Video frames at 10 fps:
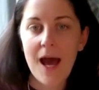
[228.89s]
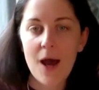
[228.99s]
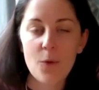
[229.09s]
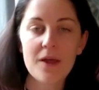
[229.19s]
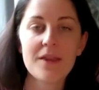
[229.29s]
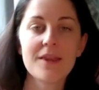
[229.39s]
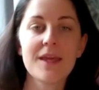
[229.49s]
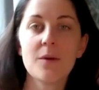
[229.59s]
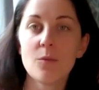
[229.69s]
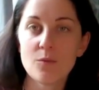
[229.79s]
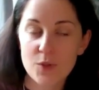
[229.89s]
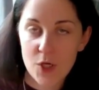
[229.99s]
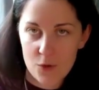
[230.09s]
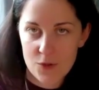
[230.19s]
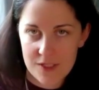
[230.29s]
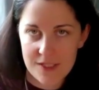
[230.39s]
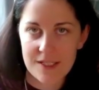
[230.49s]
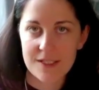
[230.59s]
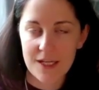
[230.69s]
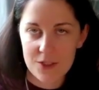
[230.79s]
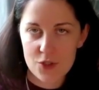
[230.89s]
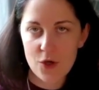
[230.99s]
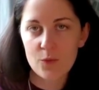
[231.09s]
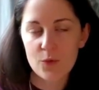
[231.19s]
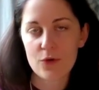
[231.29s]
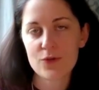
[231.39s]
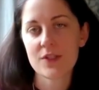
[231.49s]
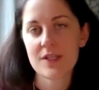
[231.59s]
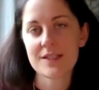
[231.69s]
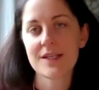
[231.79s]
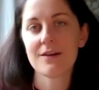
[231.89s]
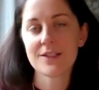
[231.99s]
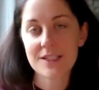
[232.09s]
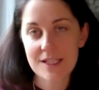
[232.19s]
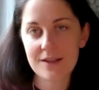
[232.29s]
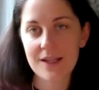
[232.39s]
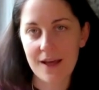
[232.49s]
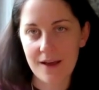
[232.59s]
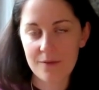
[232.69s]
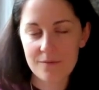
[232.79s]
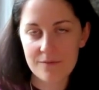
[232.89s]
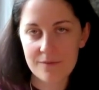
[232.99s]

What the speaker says: whether the processes, the control processes are still there,